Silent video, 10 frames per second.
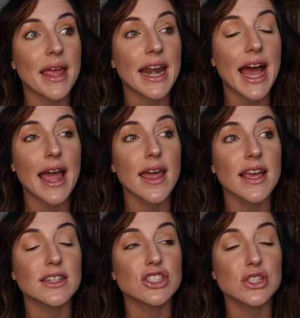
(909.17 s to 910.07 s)
and
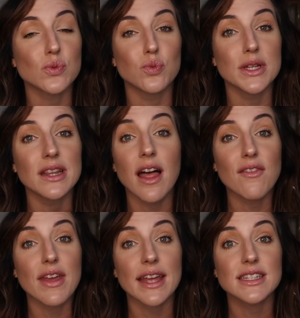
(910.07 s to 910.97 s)
I just would
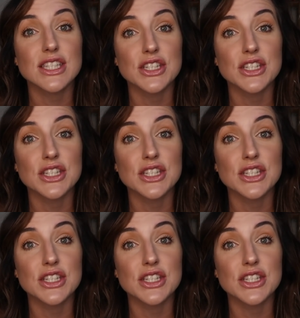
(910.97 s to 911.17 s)
love it